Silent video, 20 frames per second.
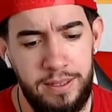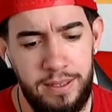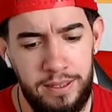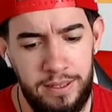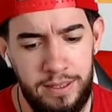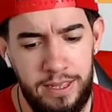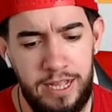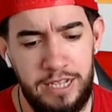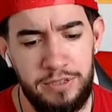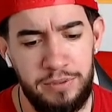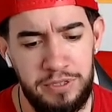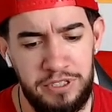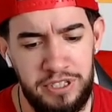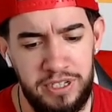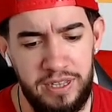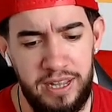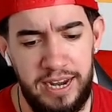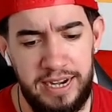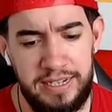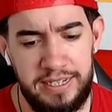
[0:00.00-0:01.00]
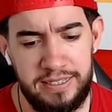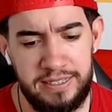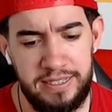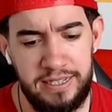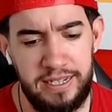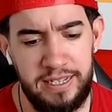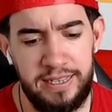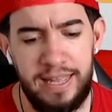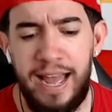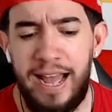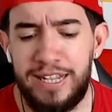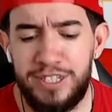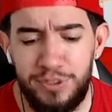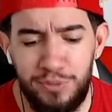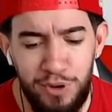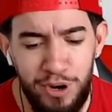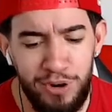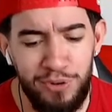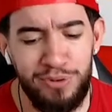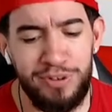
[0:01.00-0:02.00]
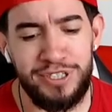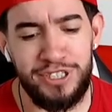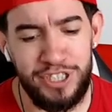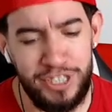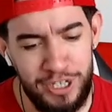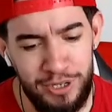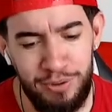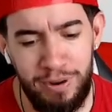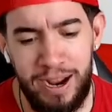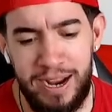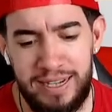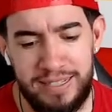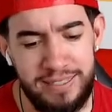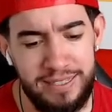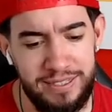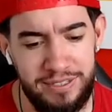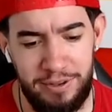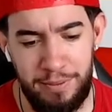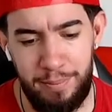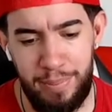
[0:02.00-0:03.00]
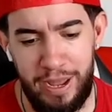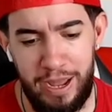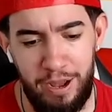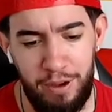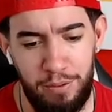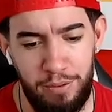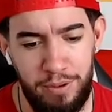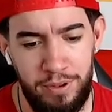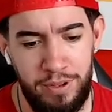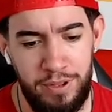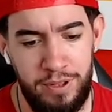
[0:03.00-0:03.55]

That's what you like to see. That's what Rashee Rice is about.